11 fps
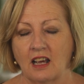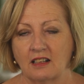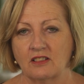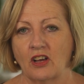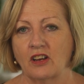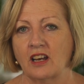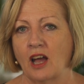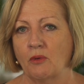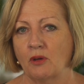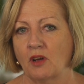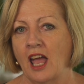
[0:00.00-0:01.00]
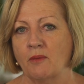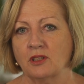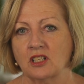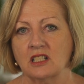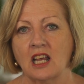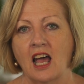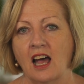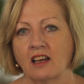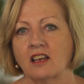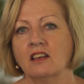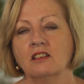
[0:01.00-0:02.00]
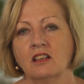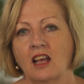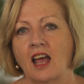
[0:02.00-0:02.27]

and so now we're able to target